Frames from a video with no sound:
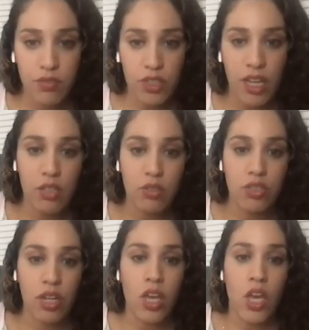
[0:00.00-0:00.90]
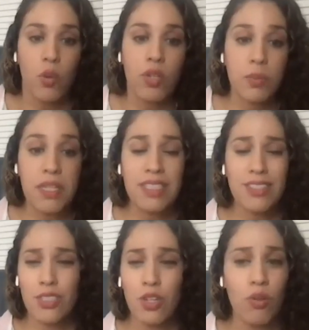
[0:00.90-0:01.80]
for OSHA, which means
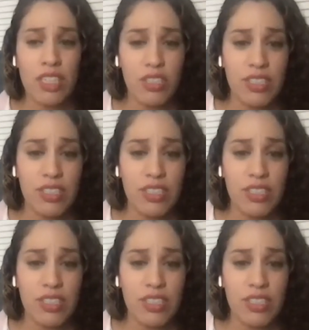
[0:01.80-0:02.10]
there's no clear